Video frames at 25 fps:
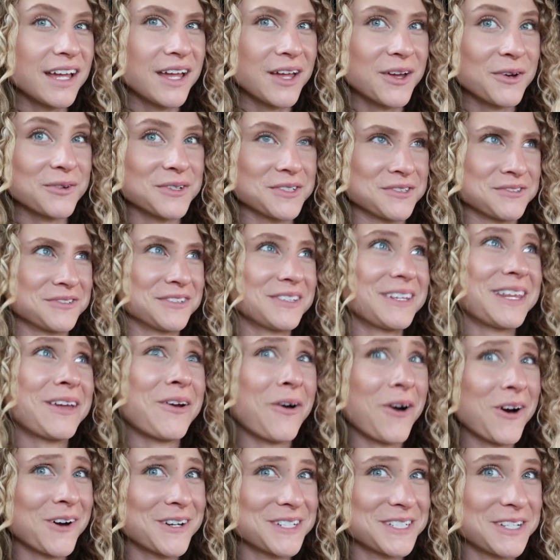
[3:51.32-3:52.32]
it was really
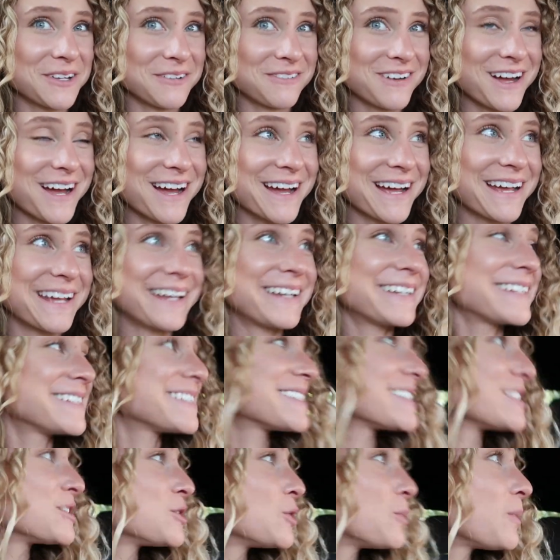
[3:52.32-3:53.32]
hard to
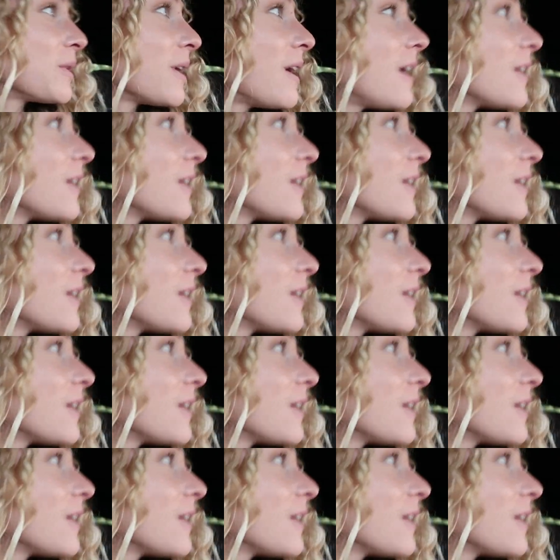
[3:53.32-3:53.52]
find and super